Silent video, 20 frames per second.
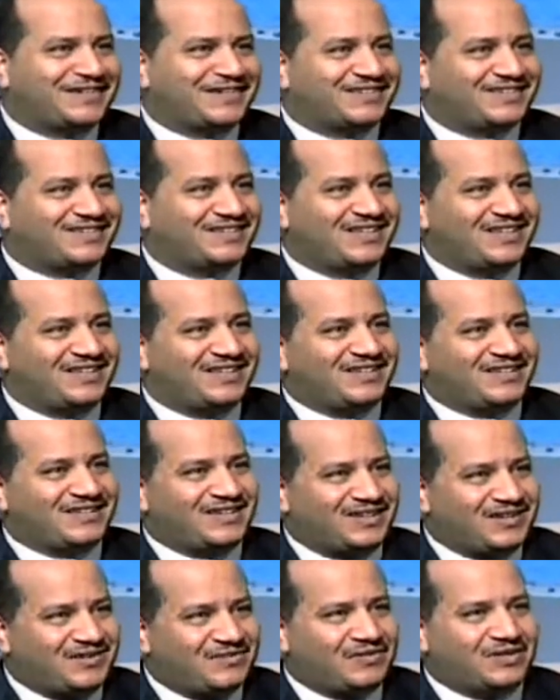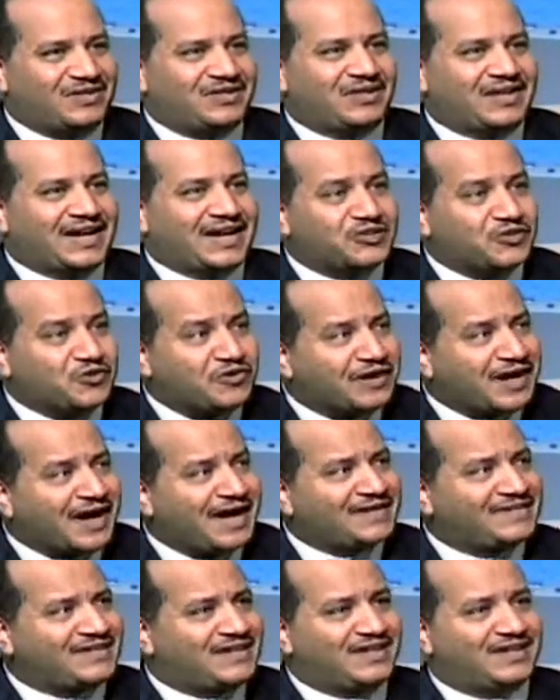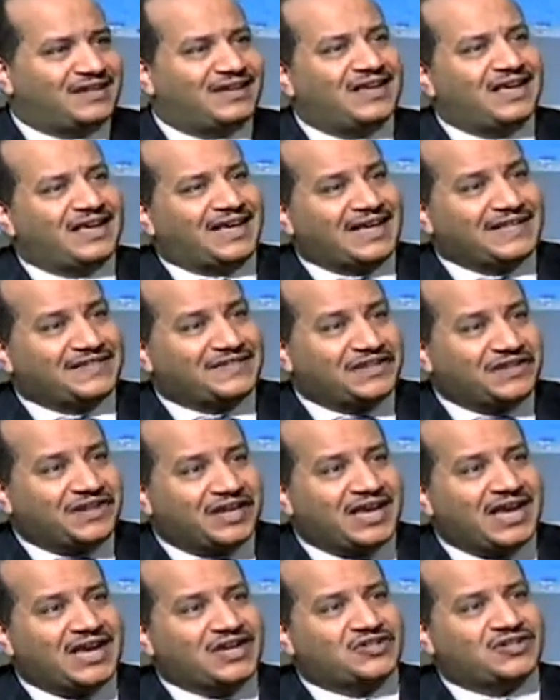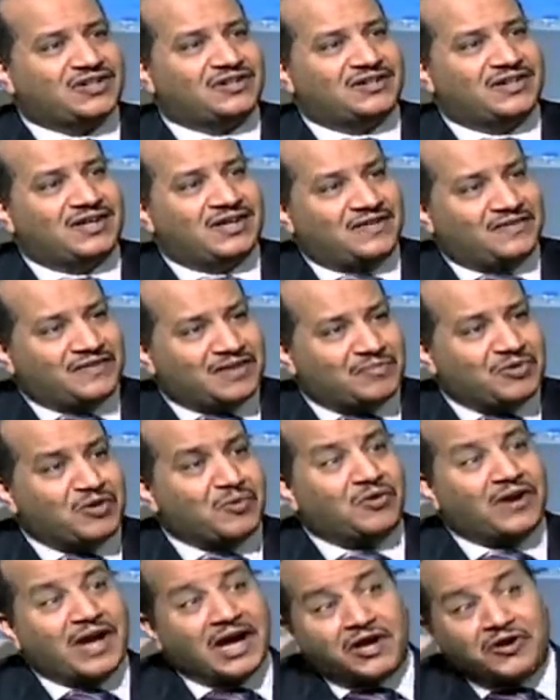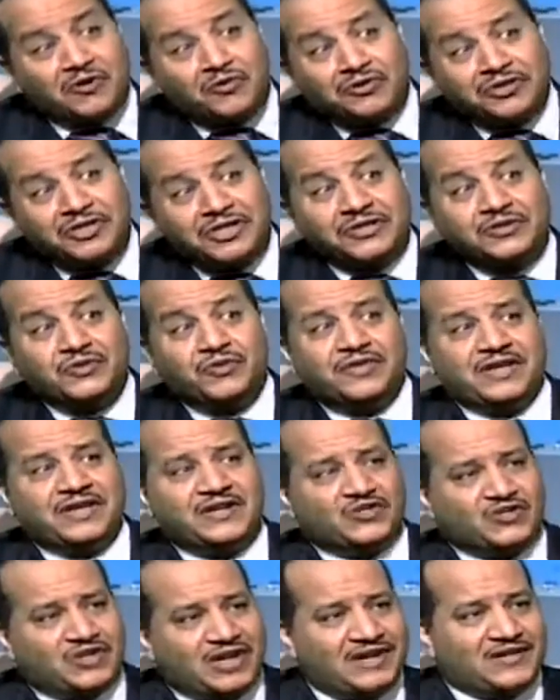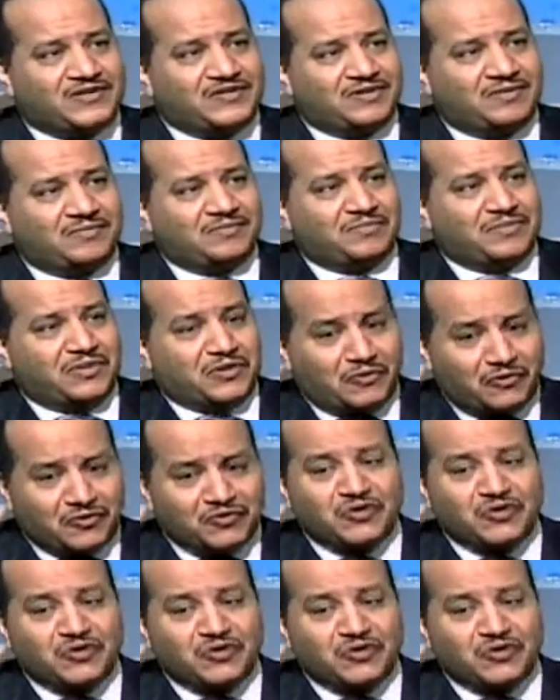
standards, categorizing and segregation the people according to their skills,